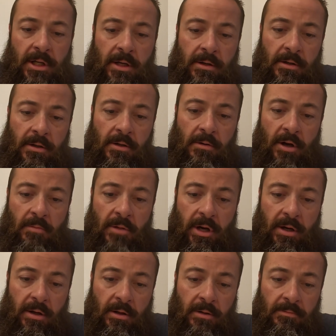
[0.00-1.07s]
I couldn't quite
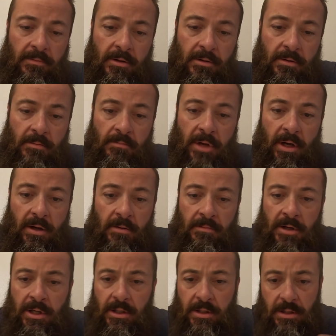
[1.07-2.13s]
make it
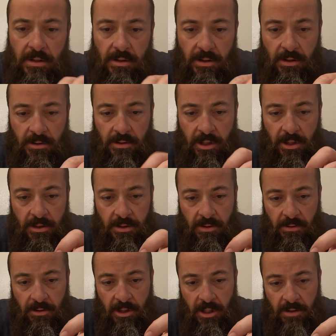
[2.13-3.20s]
reach. I'll try to show
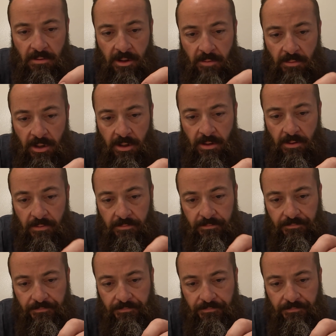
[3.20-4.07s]
you guys what I mean.